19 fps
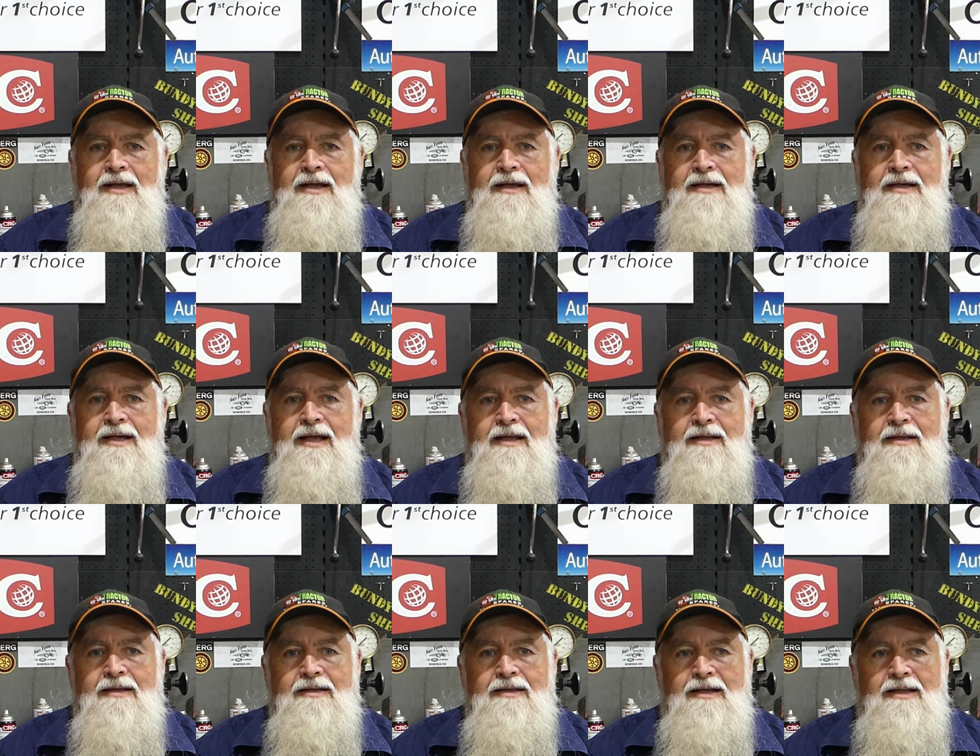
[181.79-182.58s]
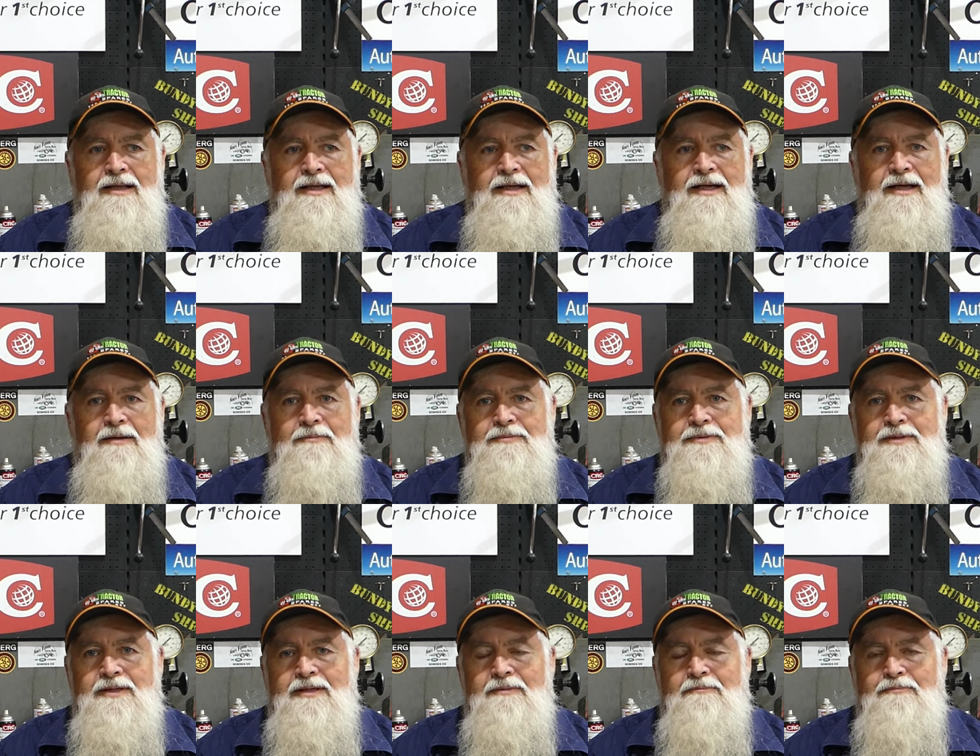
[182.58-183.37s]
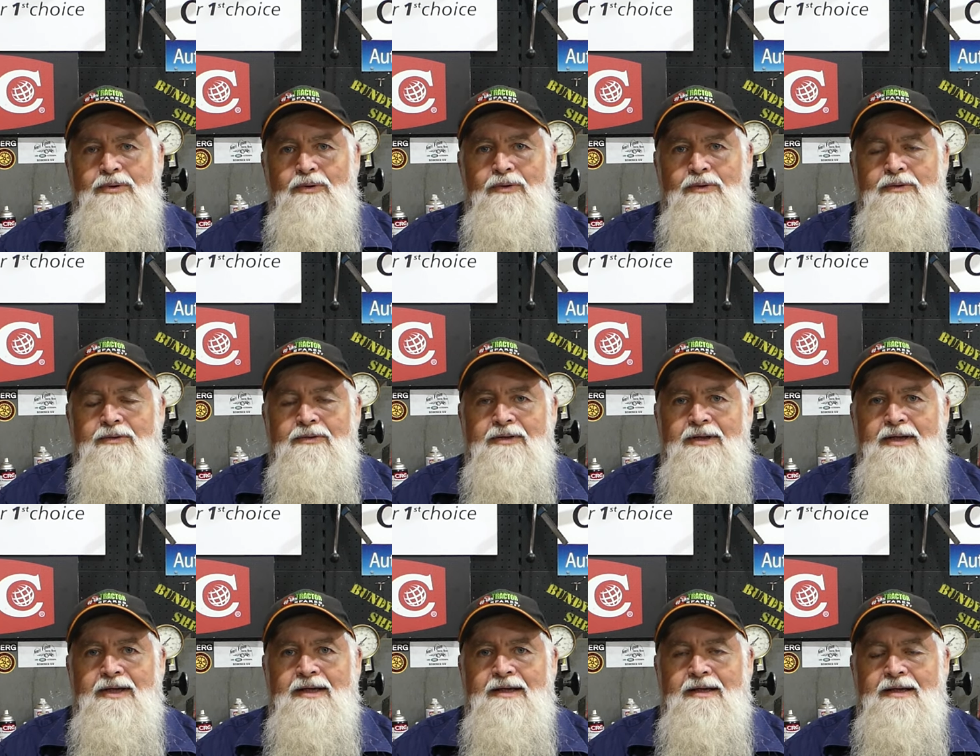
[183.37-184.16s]
the cleanup's an important
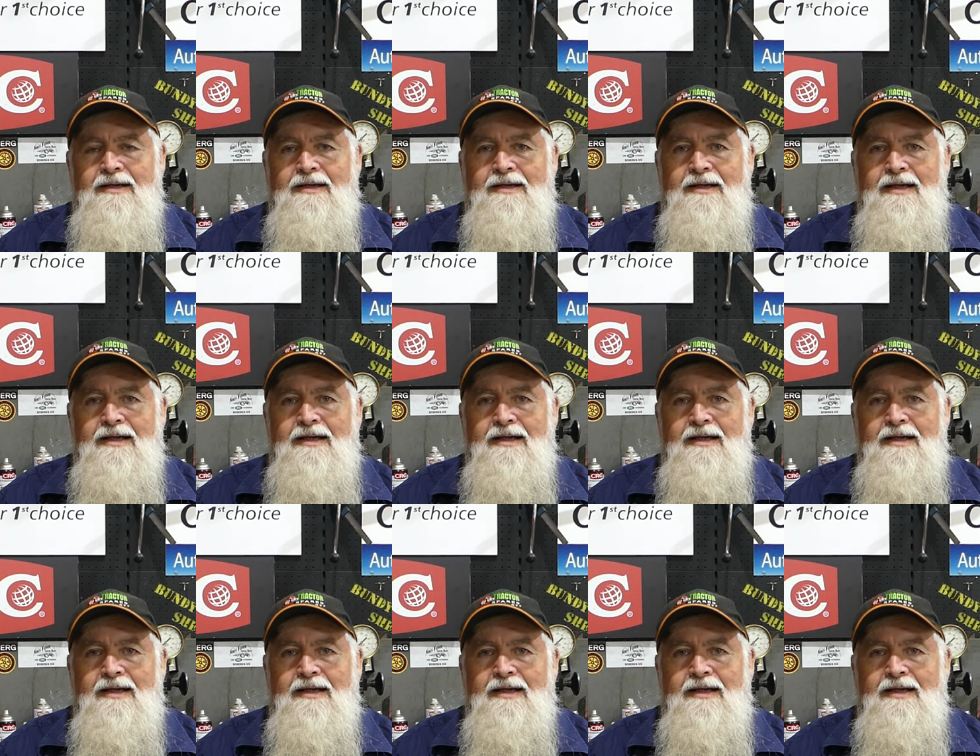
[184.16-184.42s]
thing.